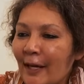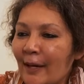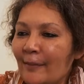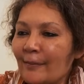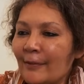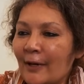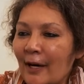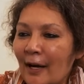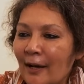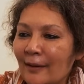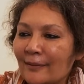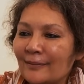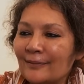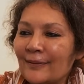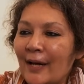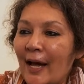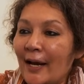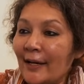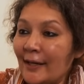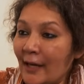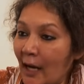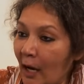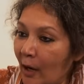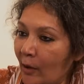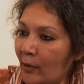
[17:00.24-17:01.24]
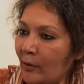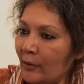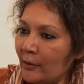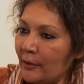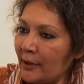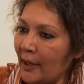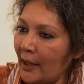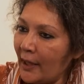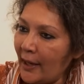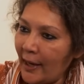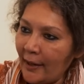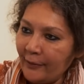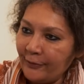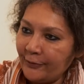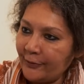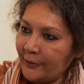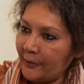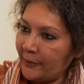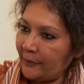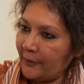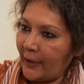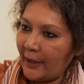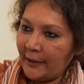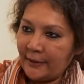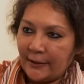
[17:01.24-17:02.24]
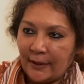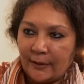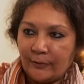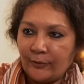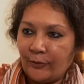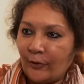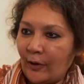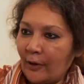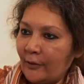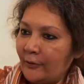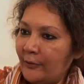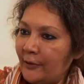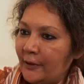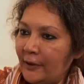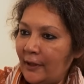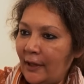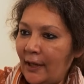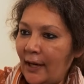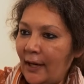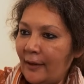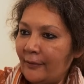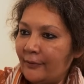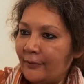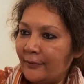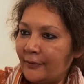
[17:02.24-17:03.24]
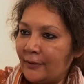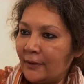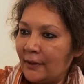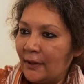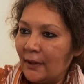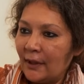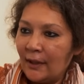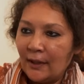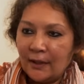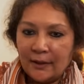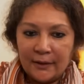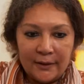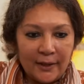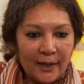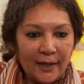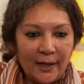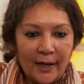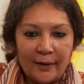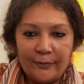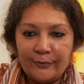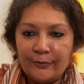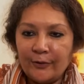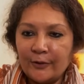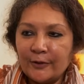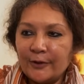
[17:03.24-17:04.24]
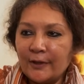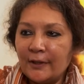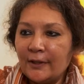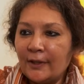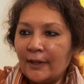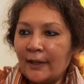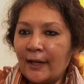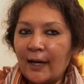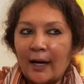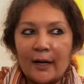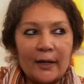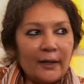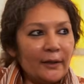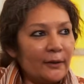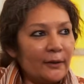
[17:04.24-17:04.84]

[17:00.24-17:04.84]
became exactly Ram. And now the left went and fought with the left. Yes, the left was in the